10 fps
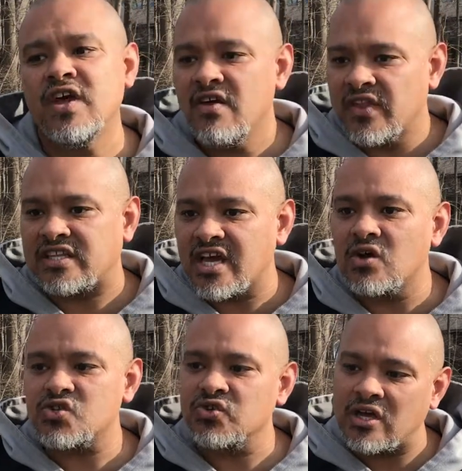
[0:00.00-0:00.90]
That
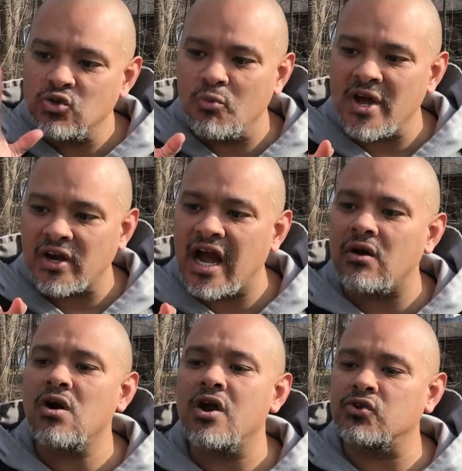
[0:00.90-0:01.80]
tells you that no matter how
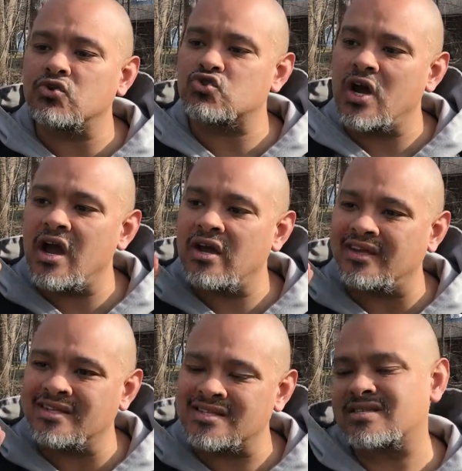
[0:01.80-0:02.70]
hard you try,
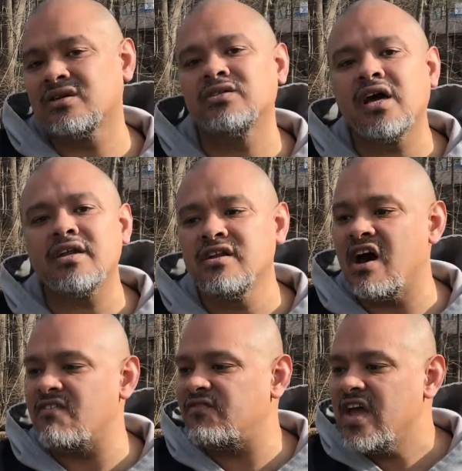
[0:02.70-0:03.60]
it's still not enough.